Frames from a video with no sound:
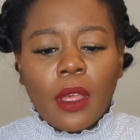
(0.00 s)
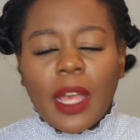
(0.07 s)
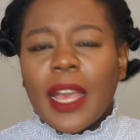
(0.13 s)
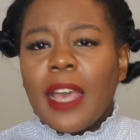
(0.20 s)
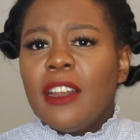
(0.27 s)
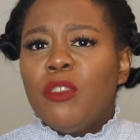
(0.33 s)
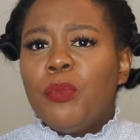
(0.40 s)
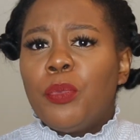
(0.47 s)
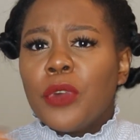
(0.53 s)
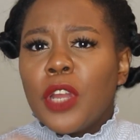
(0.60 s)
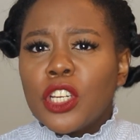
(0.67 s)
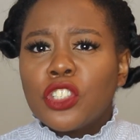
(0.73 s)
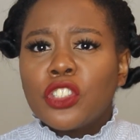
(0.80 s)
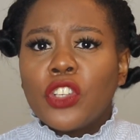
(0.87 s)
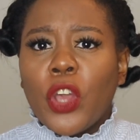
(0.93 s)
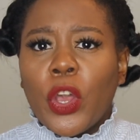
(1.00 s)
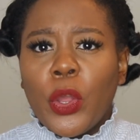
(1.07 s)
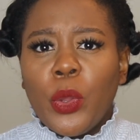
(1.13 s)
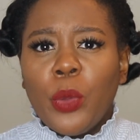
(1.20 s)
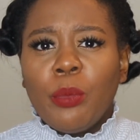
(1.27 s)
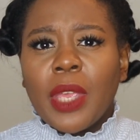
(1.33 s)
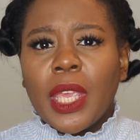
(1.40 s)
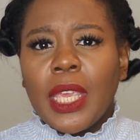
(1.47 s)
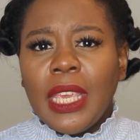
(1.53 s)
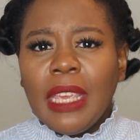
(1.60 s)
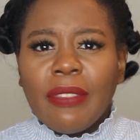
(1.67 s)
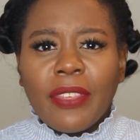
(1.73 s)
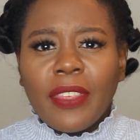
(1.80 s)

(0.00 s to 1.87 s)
kind of brush comb heat